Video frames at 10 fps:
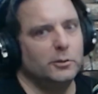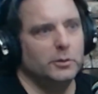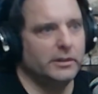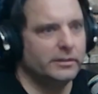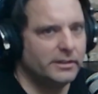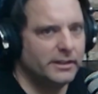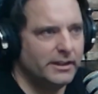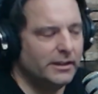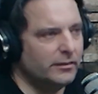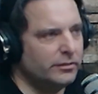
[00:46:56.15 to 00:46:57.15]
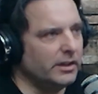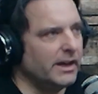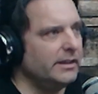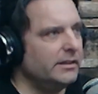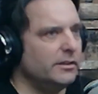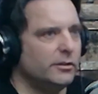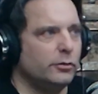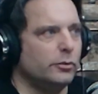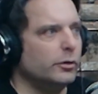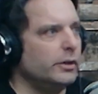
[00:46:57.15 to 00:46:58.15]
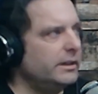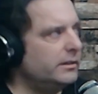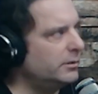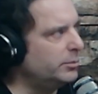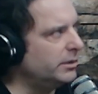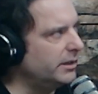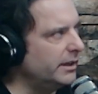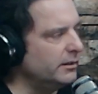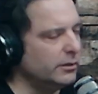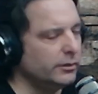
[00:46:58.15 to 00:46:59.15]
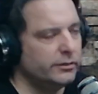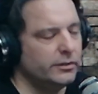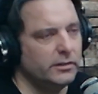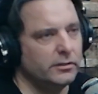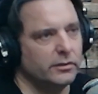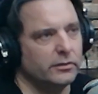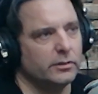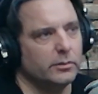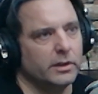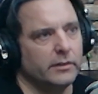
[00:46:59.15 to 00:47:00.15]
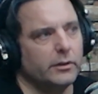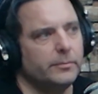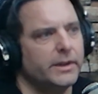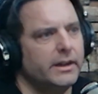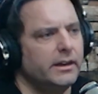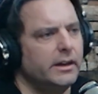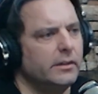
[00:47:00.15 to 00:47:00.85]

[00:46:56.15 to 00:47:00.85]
Louis flying to Detroit to play Little Caesars or whatever.